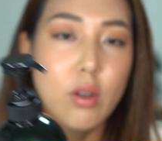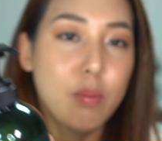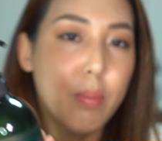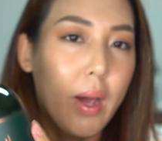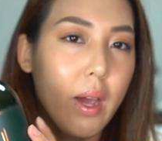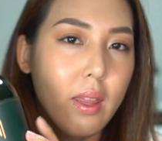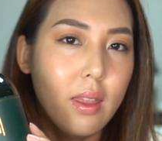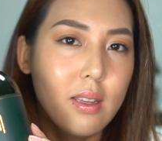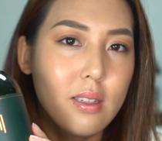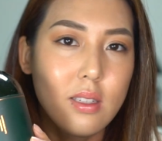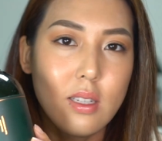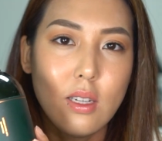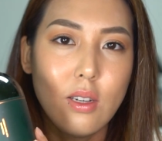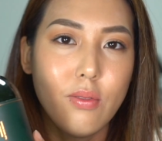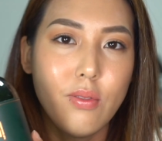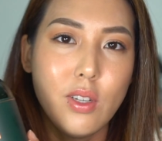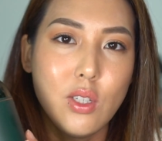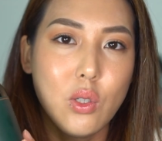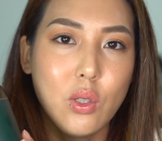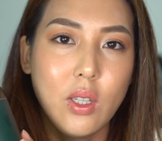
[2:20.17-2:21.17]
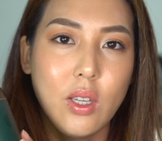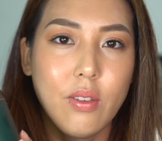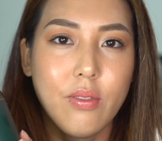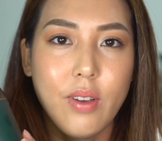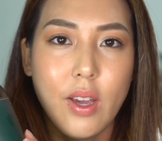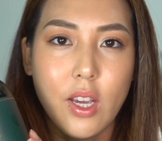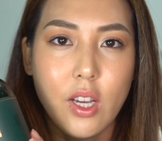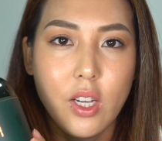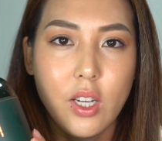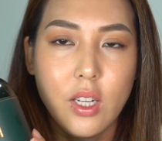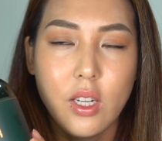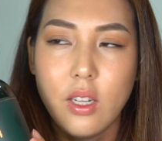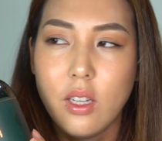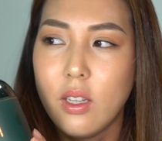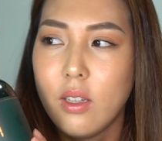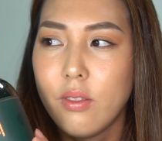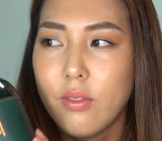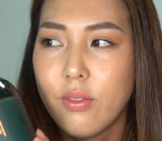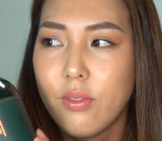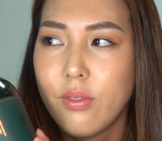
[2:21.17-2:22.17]
buy this individually if I could,
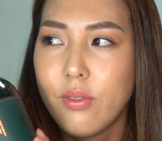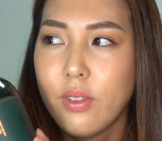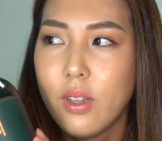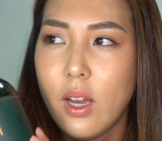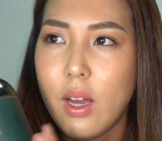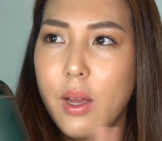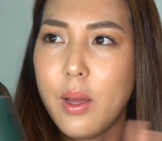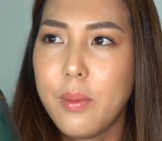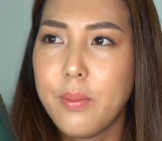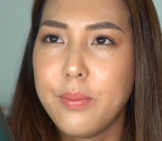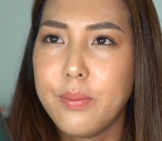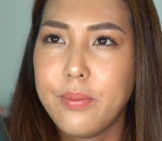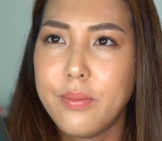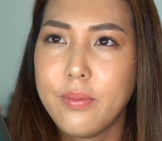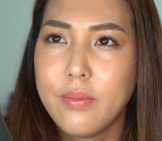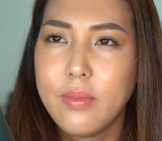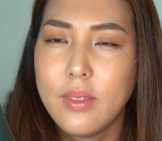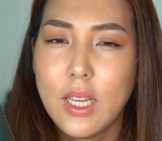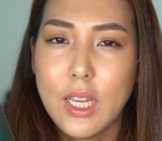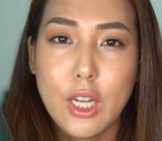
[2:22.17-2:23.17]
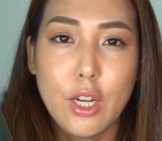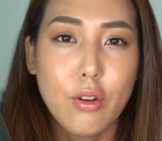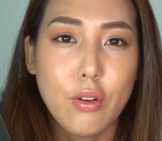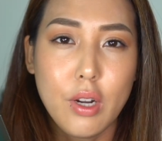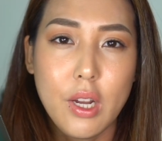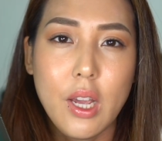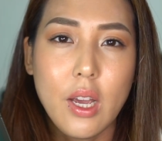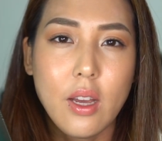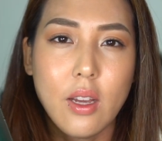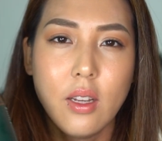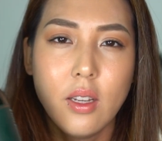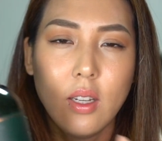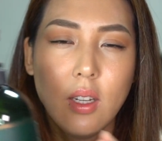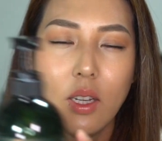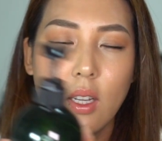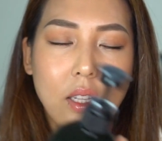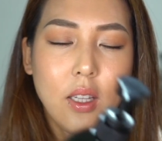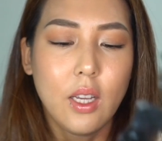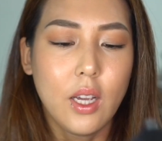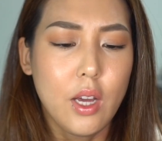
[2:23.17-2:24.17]
in Korea.
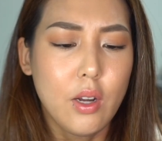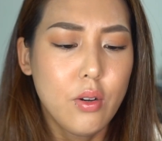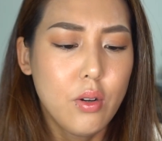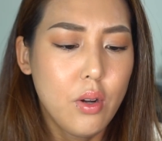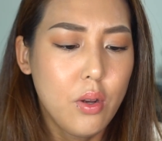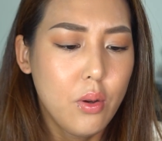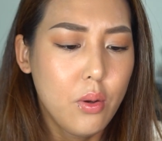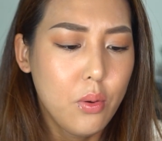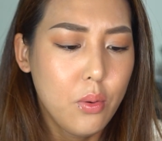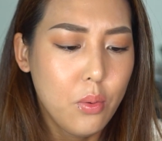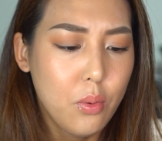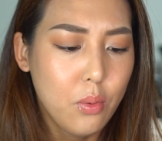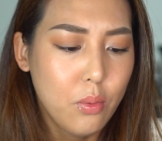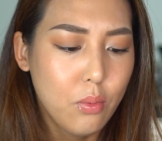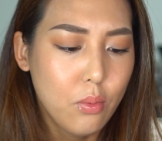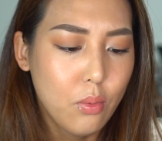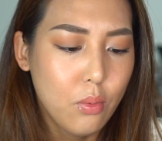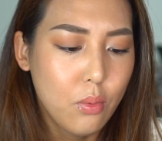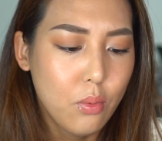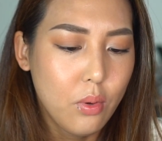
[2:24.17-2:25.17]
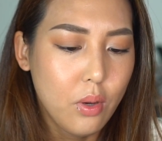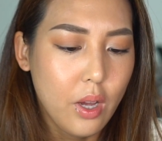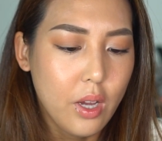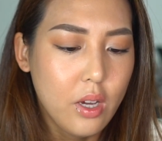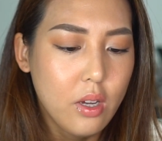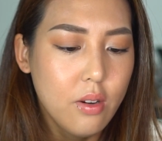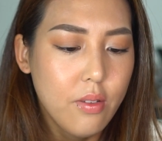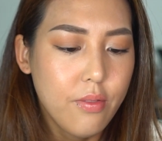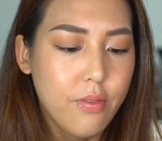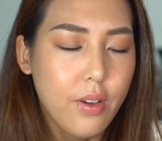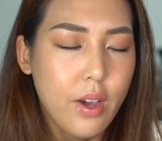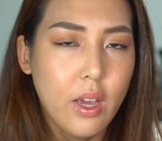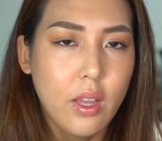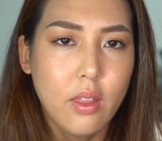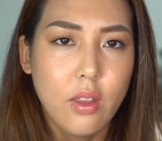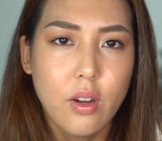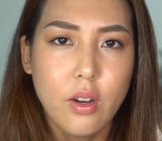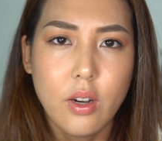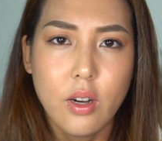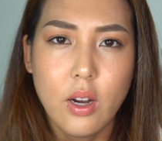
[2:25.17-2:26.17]
I don't know, I couldn't
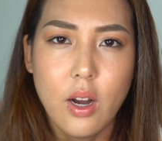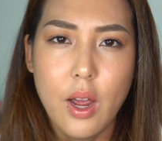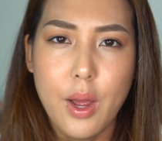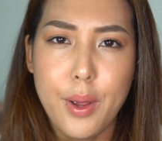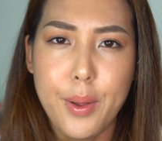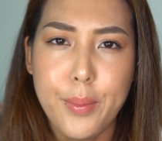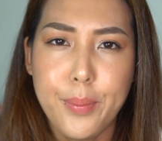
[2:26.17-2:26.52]
find their,